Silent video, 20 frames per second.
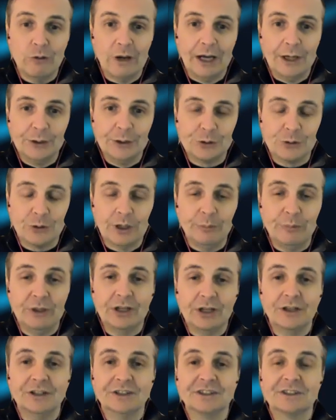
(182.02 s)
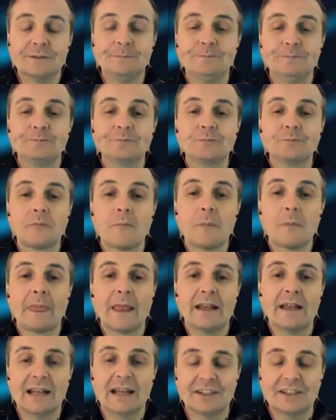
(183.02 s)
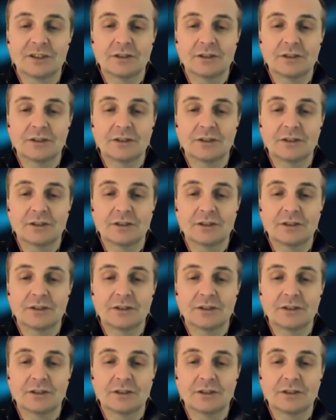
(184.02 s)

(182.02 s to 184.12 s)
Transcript: range, right? Because that's